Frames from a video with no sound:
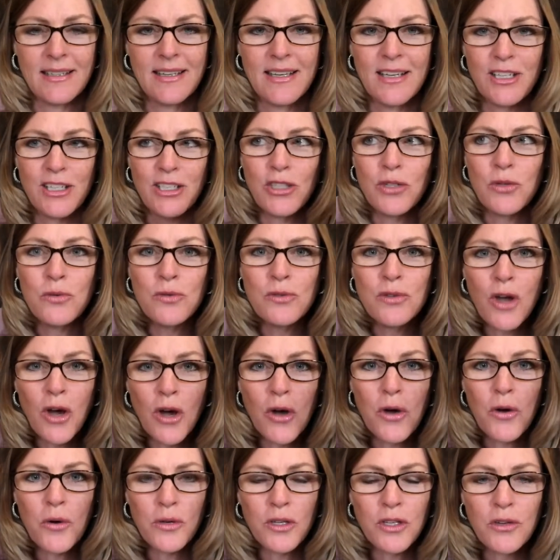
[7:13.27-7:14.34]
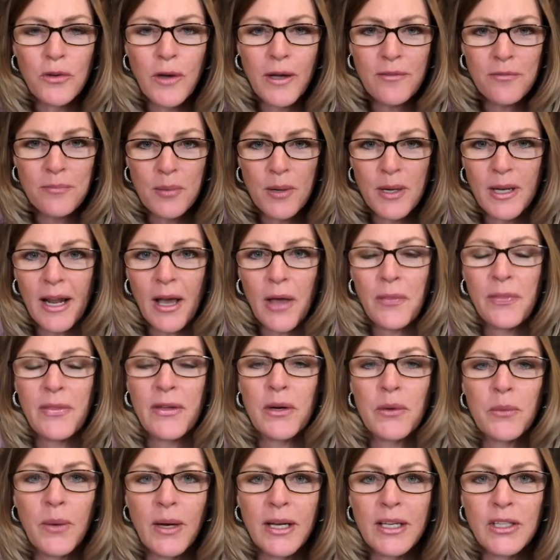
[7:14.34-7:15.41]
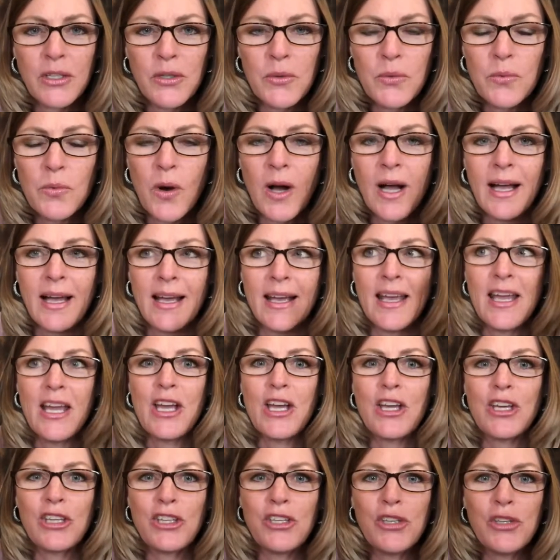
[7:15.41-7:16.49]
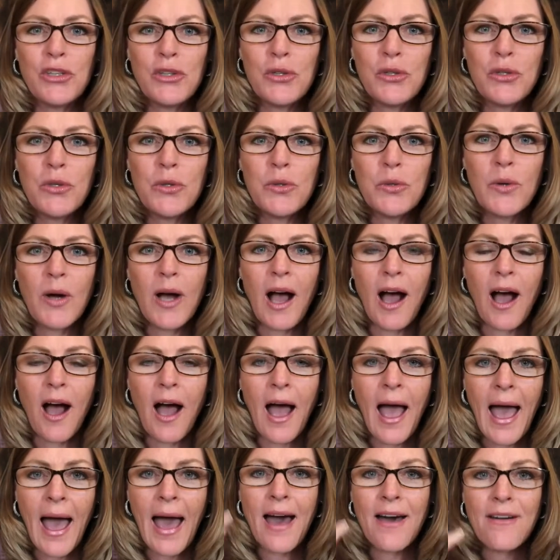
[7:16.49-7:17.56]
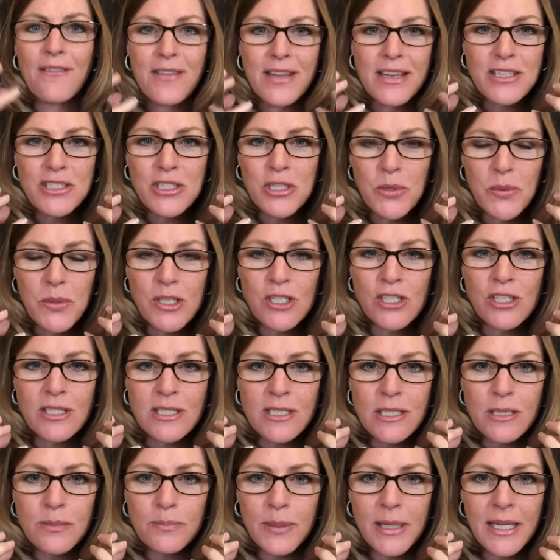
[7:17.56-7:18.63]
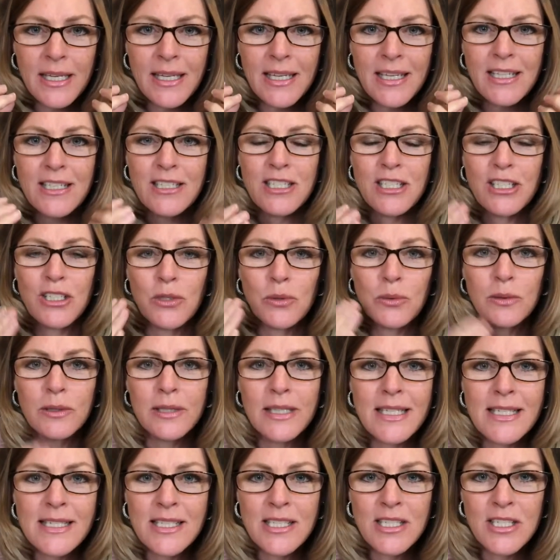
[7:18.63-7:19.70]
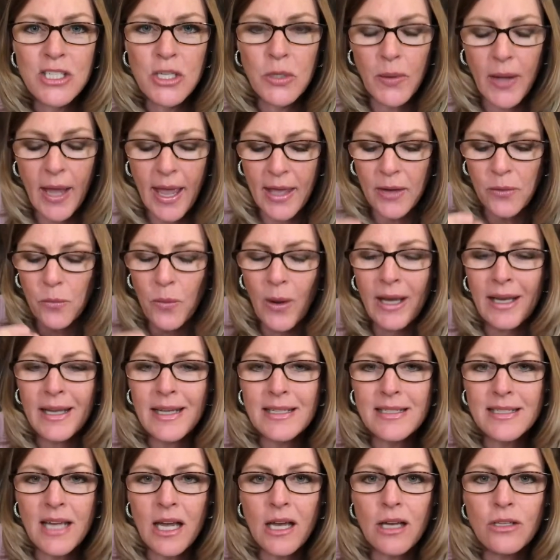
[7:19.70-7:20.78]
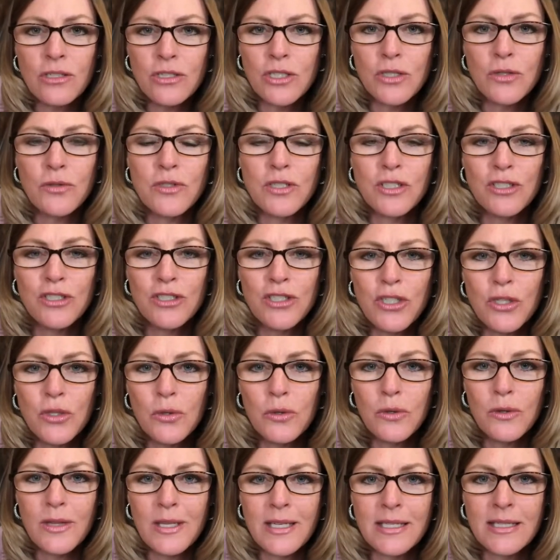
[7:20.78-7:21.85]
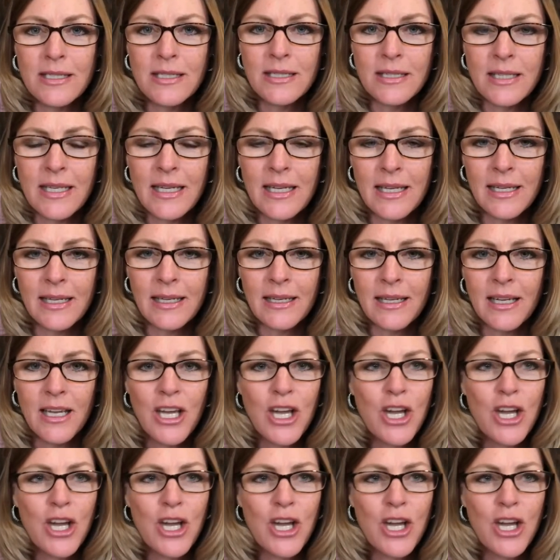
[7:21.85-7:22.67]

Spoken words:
You know you have put out there what you want. You have intuition speaking to you. Listen to it. And when it tells you to do this thing,